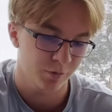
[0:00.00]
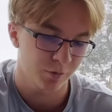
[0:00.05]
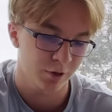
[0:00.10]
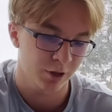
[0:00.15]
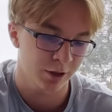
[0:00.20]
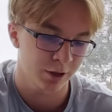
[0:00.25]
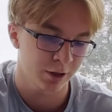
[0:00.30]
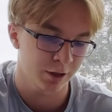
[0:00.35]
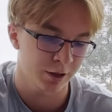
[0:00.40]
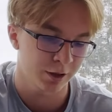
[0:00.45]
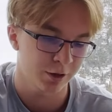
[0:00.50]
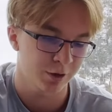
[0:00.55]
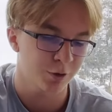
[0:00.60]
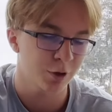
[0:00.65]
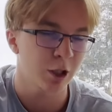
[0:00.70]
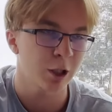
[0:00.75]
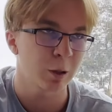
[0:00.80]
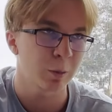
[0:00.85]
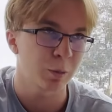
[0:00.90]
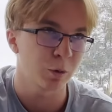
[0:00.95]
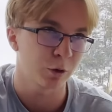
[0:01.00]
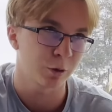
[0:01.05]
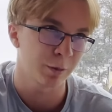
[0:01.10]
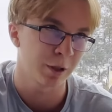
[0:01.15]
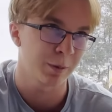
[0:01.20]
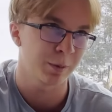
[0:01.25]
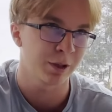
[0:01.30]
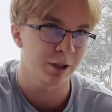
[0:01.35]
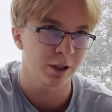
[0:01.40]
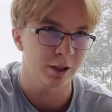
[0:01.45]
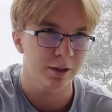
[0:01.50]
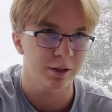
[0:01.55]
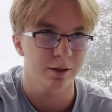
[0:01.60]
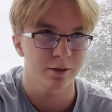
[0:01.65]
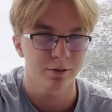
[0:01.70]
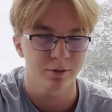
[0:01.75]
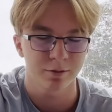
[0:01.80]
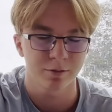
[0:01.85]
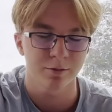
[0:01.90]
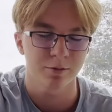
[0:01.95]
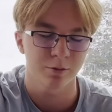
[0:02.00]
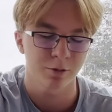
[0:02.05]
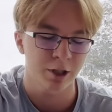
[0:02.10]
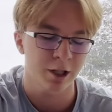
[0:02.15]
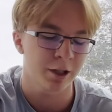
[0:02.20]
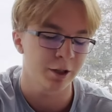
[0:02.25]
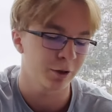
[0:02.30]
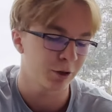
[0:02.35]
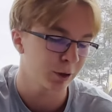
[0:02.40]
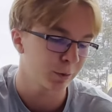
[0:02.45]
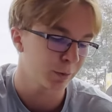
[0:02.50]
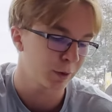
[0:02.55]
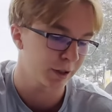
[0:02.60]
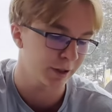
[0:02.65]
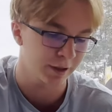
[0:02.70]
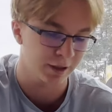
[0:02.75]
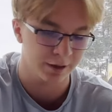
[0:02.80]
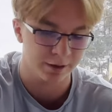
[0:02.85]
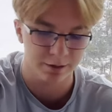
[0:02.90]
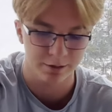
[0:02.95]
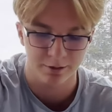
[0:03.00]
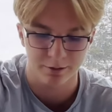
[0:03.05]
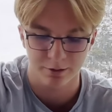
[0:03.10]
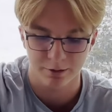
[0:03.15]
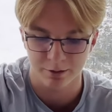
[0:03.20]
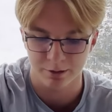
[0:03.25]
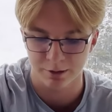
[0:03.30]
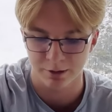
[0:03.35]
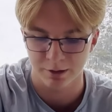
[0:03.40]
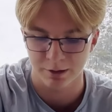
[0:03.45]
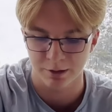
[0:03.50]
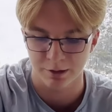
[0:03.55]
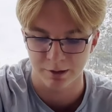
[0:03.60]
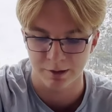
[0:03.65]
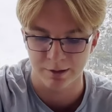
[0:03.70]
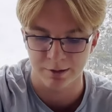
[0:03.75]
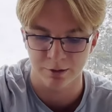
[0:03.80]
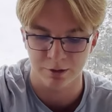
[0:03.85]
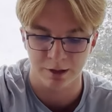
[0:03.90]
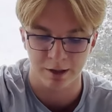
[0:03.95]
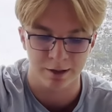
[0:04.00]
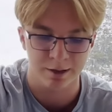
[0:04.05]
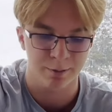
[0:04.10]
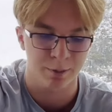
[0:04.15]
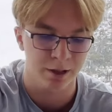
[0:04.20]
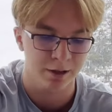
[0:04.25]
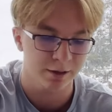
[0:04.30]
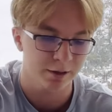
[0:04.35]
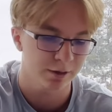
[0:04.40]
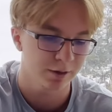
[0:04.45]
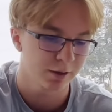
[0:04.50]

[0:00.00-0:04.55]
Dragapult maybe not. Okay, you can play that. It's not as bad.